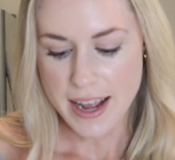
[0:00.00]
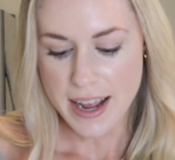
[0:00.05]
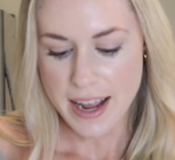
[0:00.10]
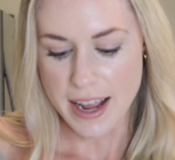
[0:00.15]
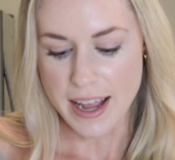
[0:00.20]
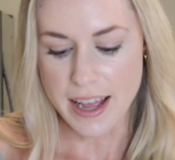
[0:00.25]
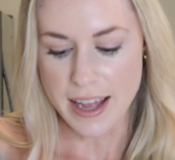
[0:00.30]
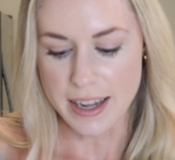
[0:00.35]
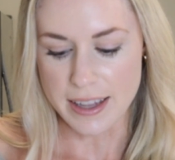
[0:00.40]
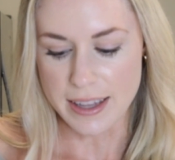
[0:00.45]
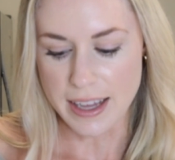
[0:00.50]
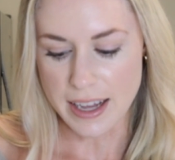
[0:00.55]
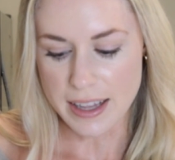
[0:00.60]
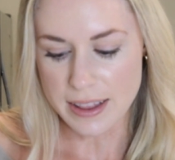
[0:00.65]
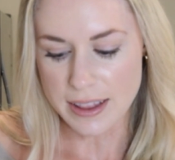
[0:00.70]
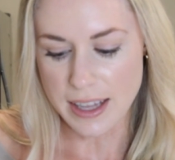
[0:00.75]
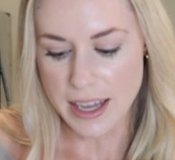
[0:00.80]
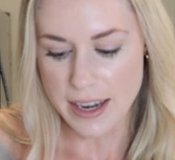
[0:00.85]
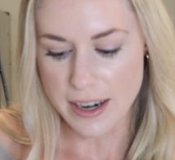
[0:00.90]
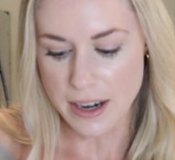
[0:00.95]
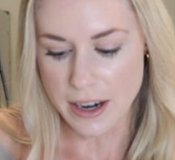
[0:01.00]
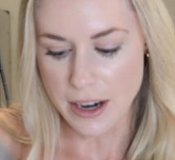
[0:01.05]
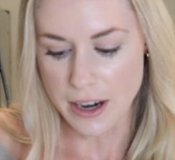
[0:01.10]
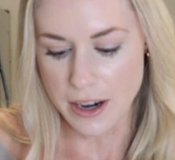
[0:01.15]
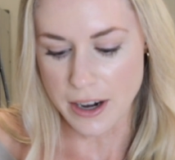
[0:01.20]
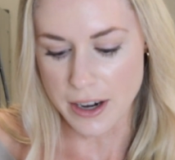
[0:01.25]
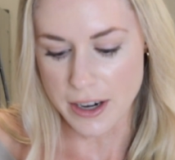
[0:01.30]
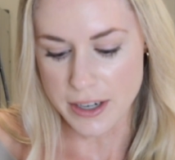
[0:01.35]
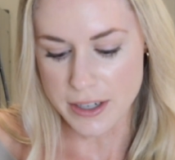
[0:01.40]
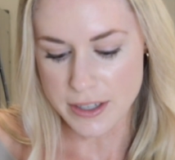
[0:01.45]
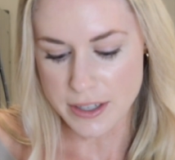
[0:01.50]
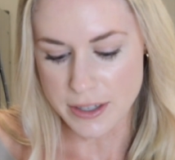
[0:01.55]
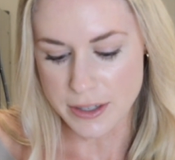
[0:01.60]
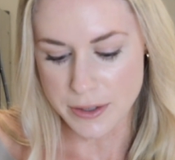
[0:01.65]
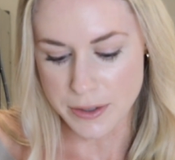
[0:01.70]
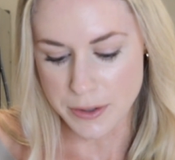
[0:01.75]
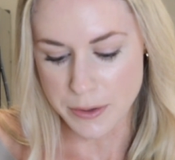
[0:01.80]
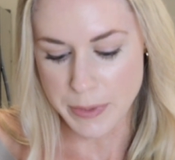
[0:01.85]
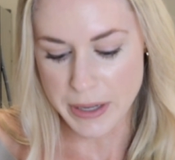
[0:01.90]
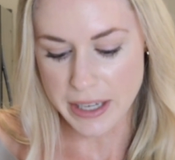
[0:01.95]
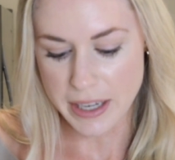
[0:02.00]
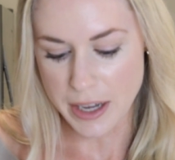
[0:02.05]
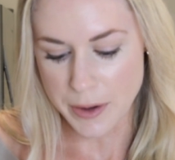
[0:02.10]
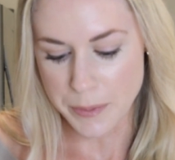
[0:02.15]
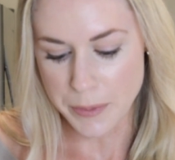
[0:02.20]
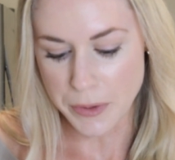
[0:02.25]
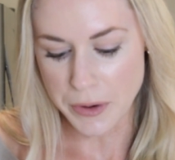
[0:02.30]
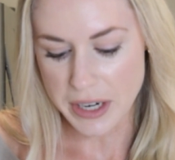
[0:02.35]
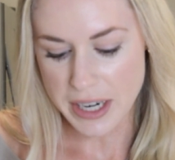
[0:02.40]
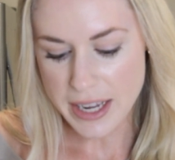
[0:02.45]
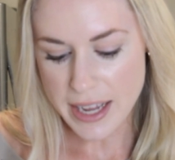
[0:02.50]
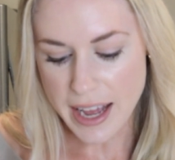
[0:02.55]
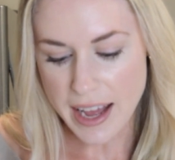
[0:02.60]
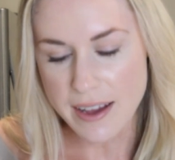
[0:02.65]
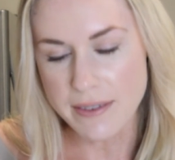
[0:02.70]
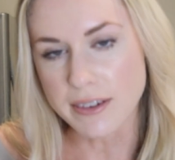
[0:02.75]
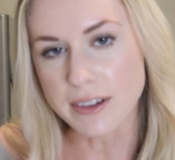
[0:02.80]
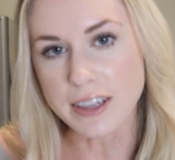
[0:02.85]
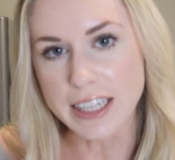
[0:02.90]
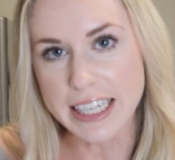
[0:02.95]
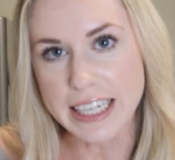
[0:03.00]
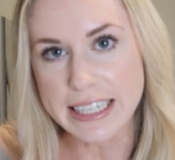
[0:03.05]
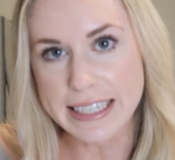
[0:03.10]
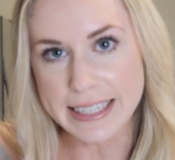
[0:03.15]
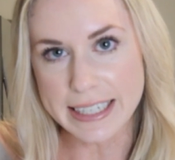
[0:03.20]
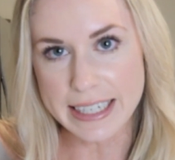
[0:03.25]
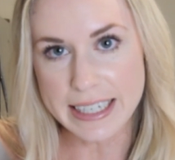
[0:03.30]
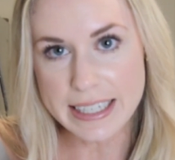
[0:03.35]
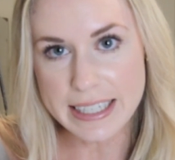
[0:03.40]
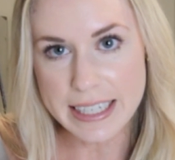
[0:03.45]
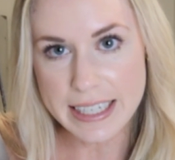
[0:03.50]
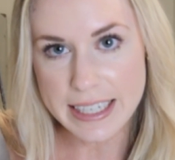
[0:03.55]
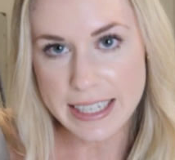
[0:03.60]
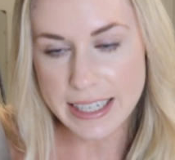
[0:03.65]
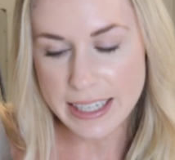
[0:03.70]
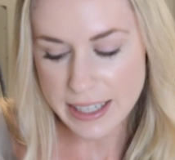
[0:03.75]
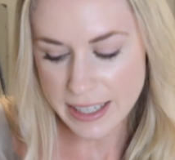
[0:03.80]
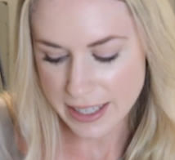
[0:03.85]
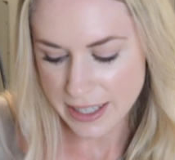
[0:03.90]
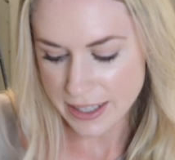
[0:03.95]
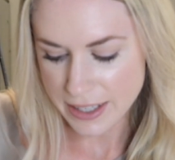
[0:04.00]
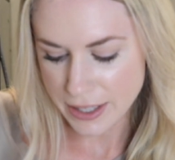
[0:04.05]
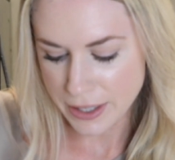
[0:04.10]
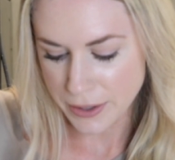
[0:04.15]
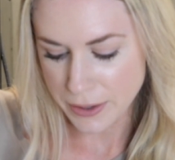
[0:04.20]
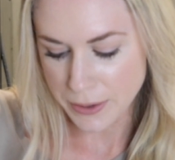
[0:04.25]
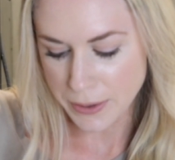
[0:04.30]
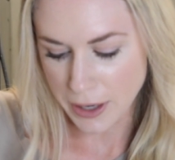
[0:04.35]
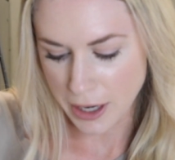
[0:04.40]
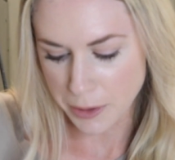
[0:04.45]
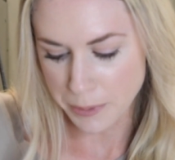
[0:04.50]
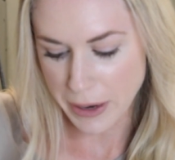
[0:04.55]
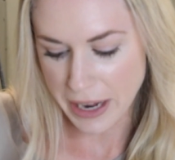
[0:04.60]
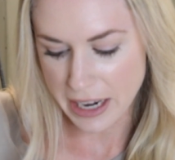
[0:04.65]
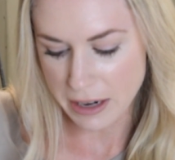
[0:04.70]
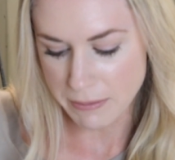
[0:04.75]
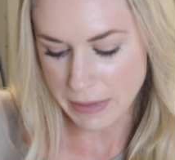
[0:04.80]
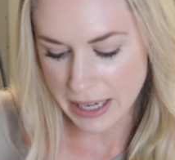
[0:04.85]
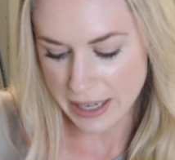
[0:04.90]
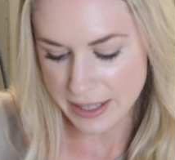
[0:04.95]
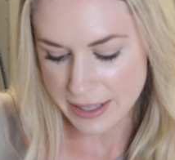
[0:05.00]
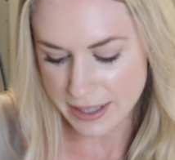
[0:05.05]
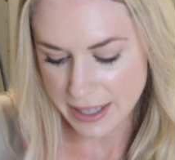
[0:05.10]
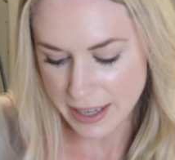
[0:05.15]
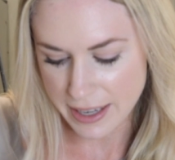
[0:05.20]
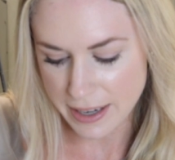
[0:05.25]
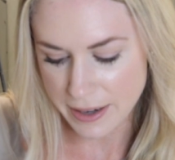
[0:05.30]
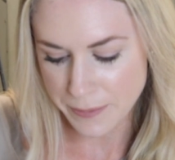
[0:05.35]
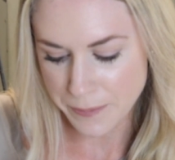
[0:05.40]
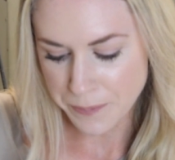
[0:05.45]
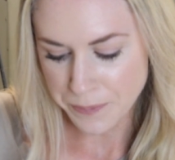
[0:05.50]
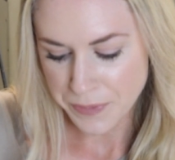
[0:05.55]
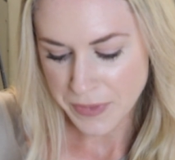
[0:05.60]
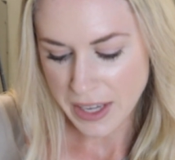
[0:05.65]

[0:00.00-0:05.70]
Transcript: And that led her to become pretty heavily addicted to her pain medicine.